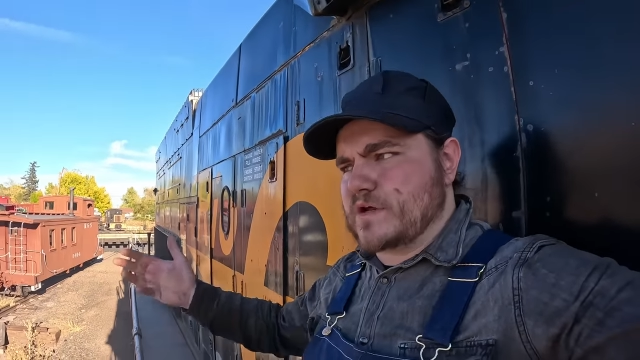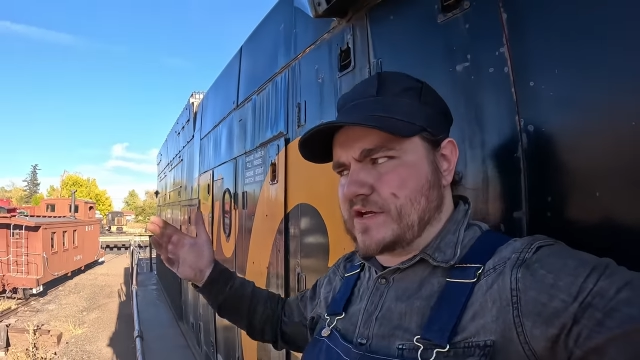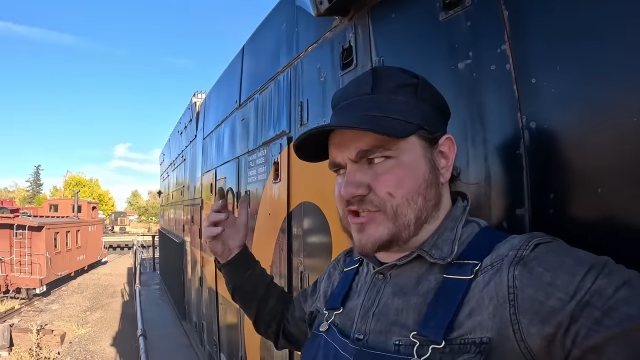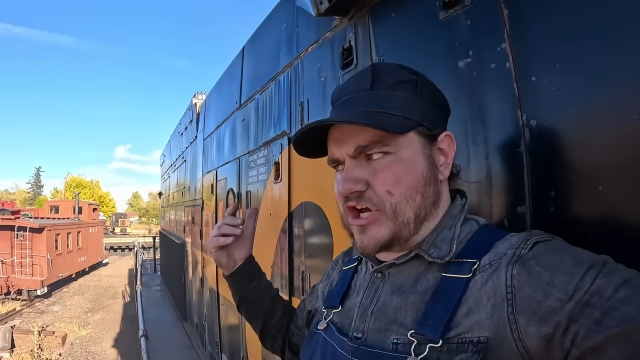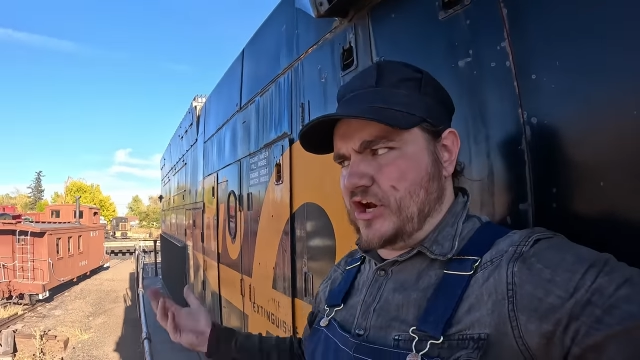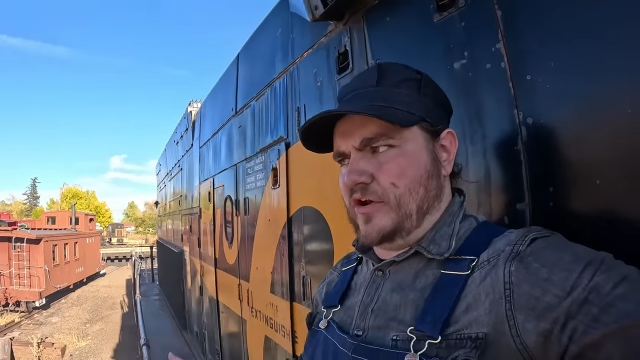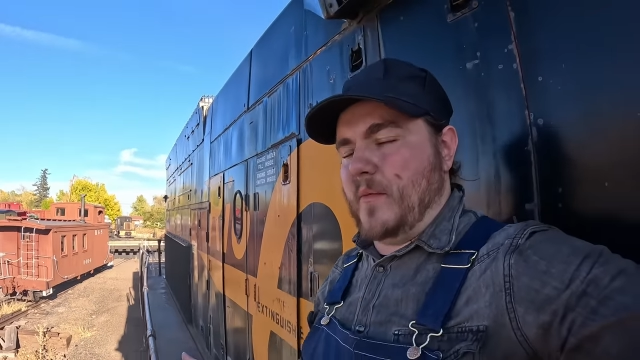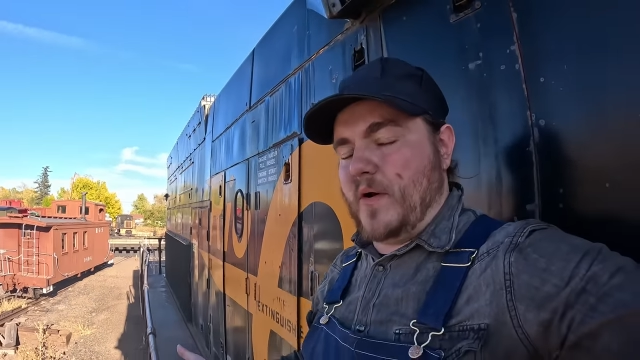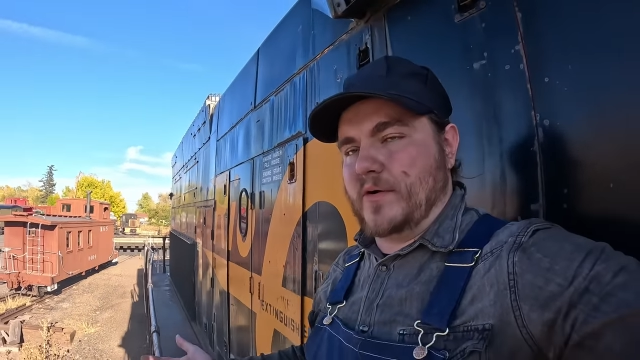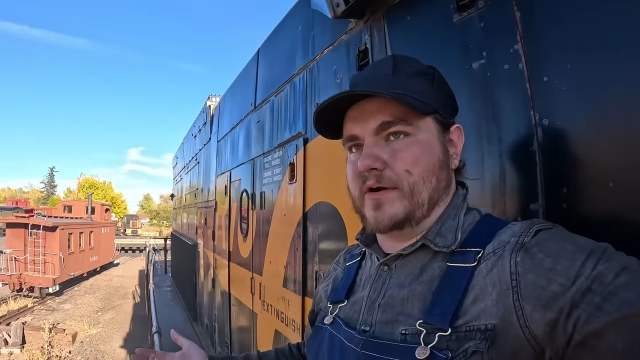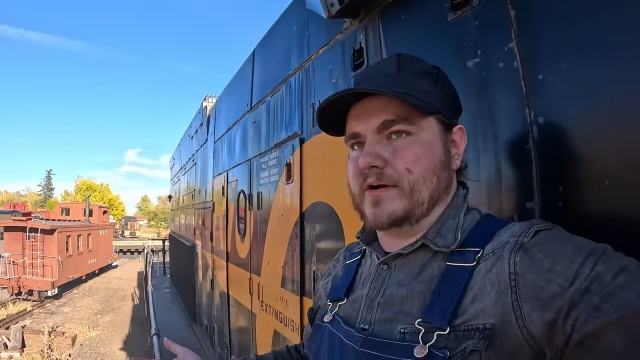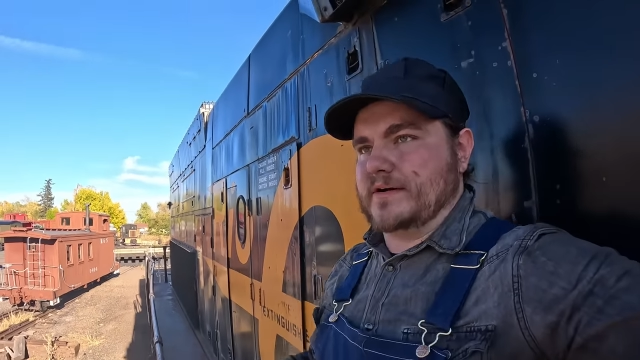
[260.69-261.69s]
a tunnel
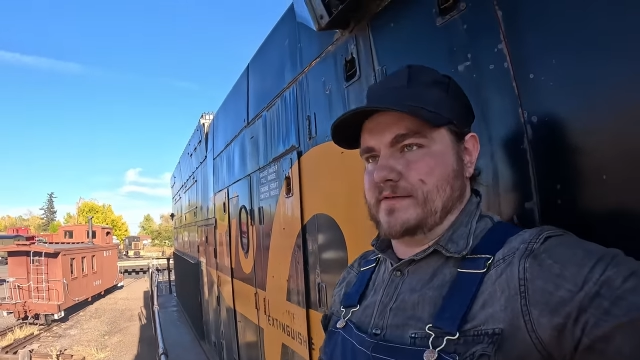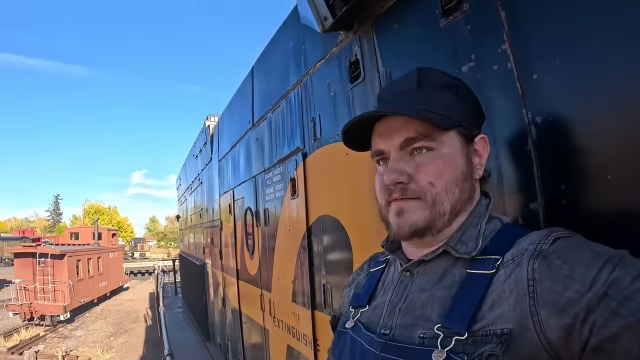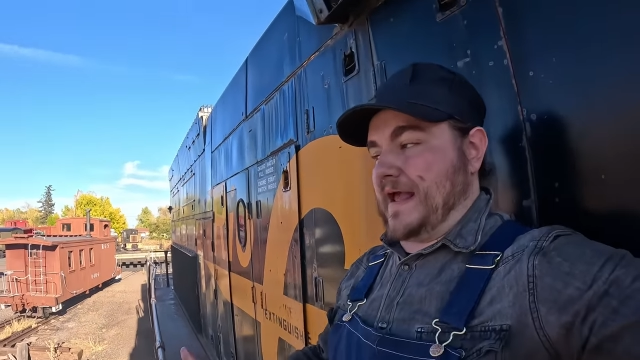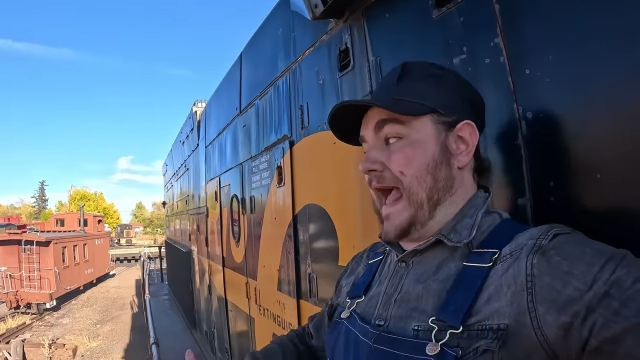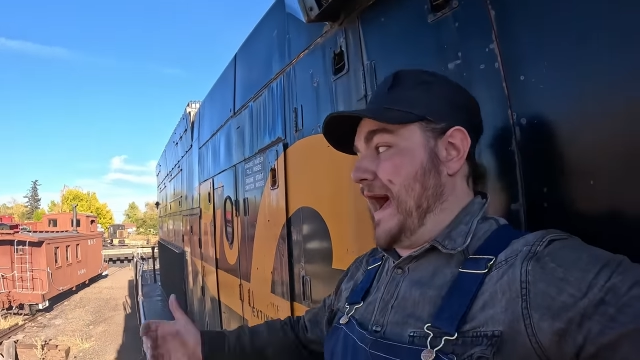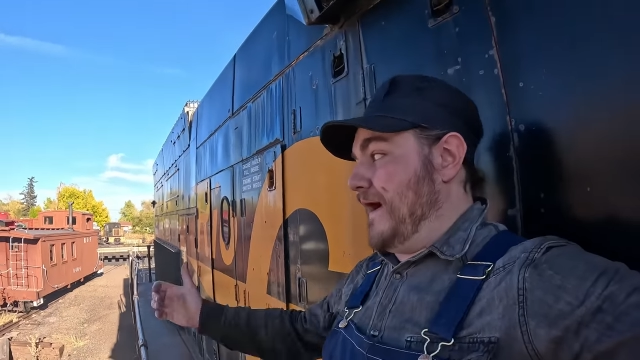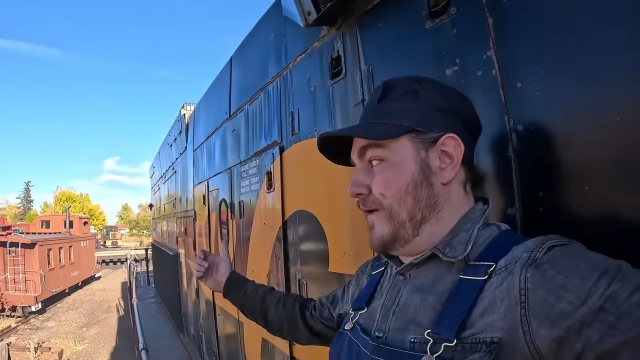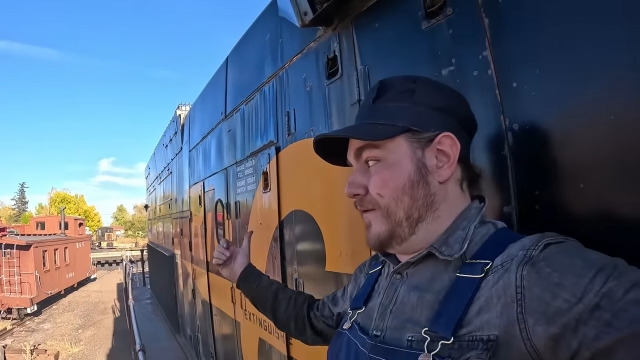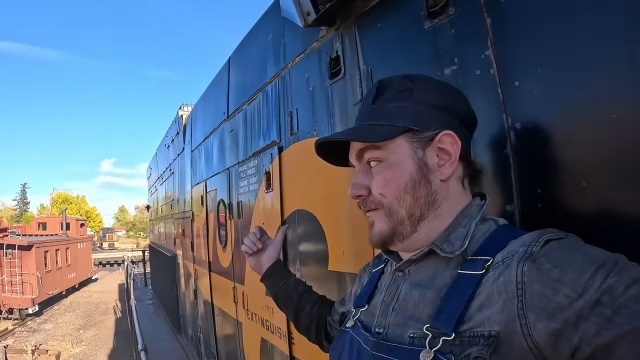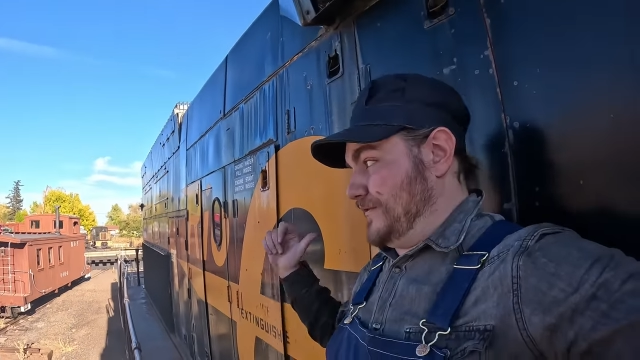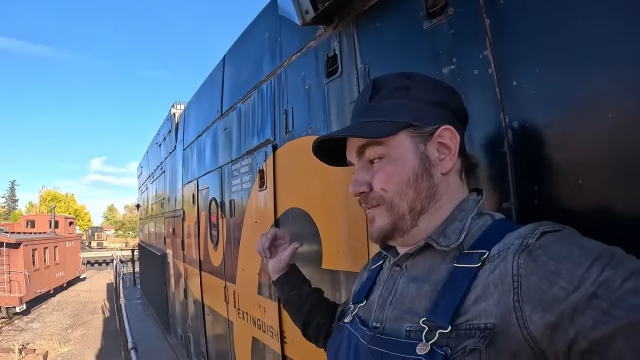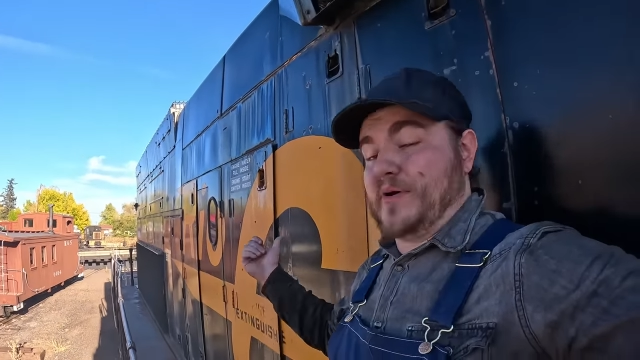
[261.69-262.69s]
motor and
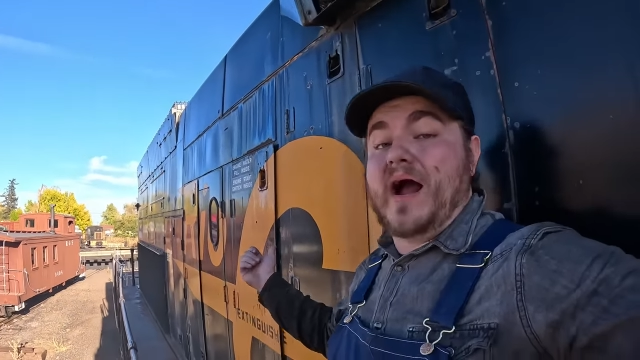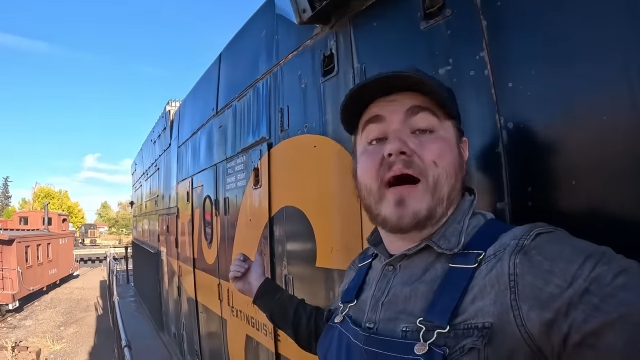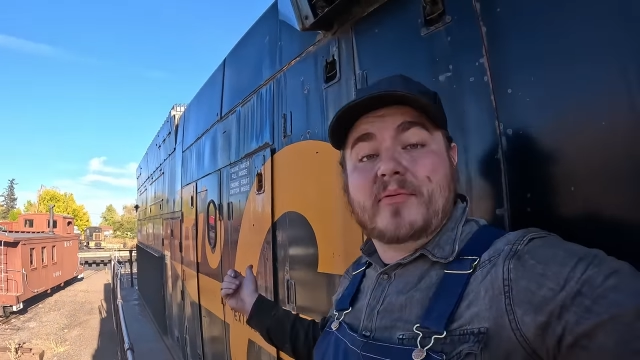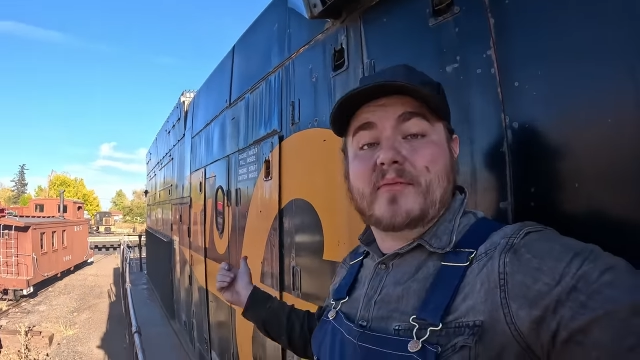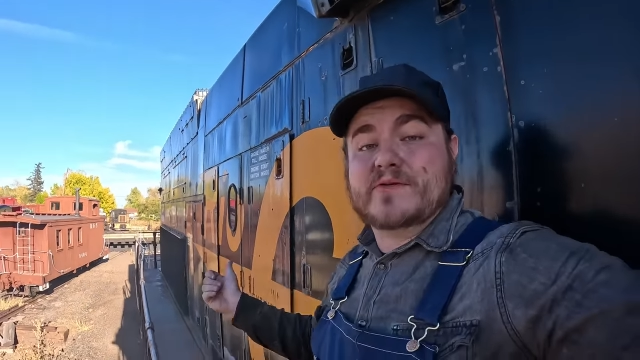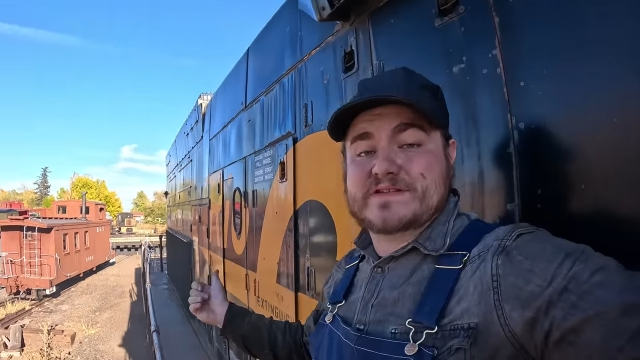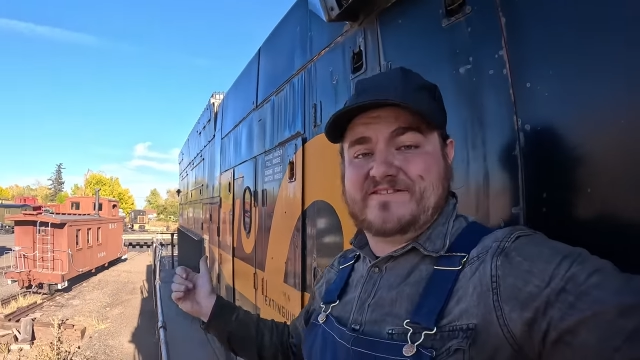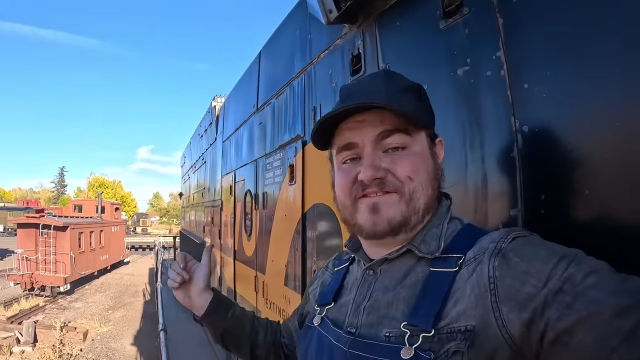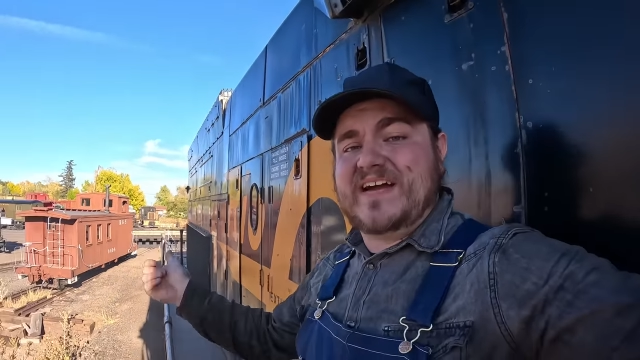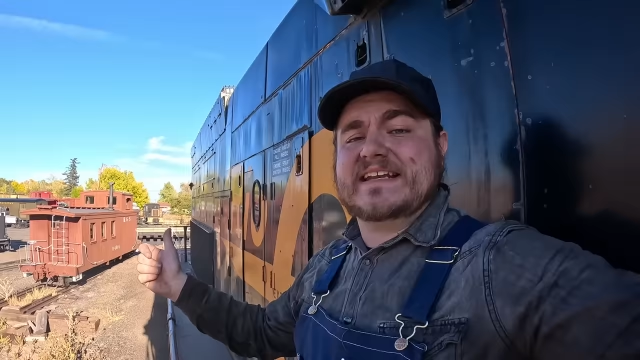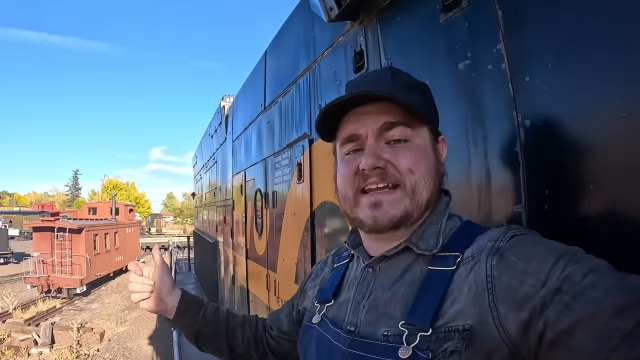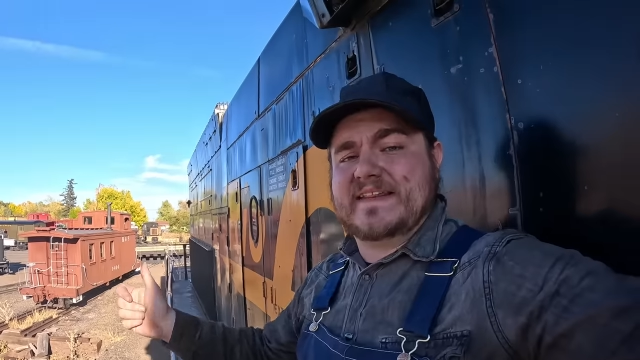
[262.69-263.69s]
how the problem was
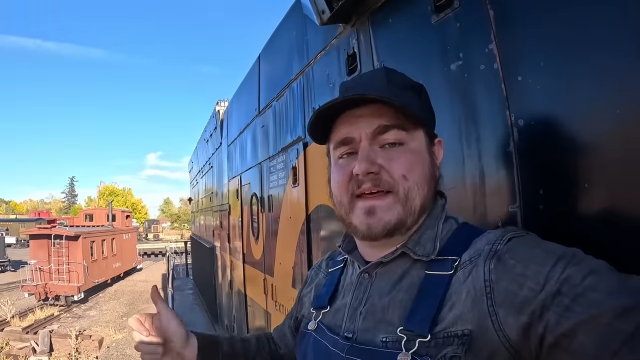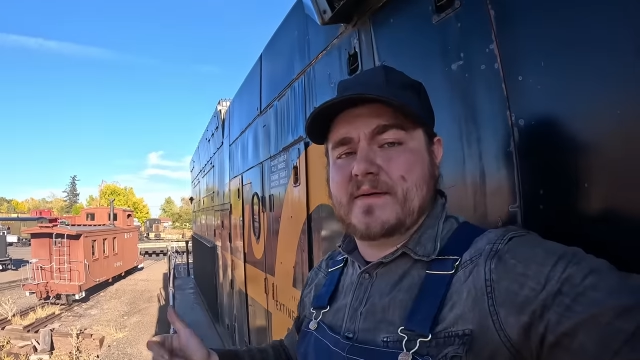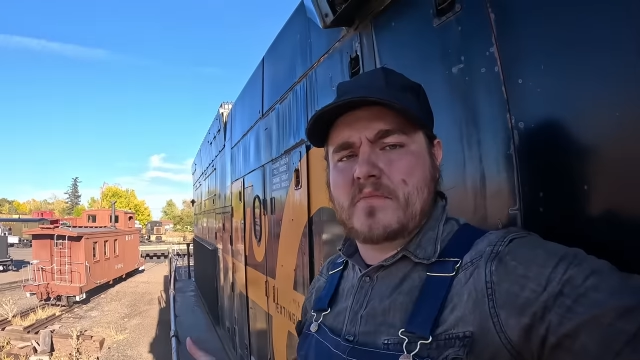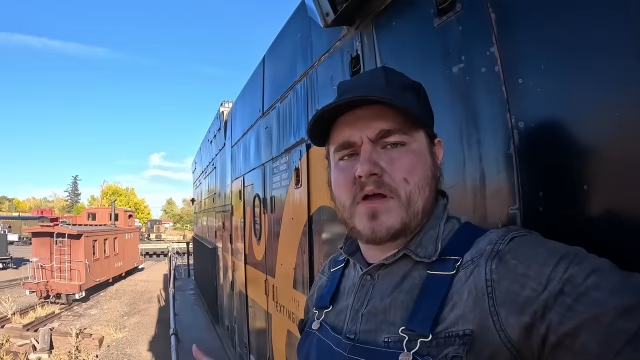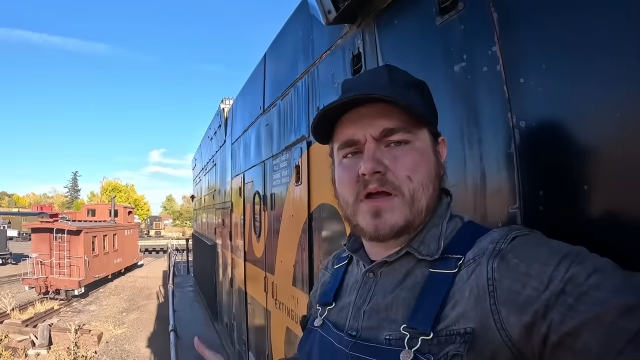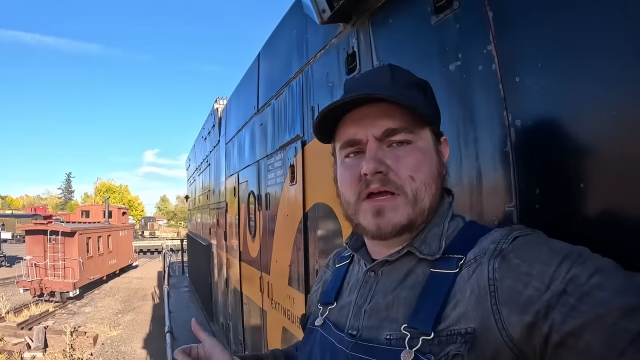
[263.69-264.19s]
affecting them.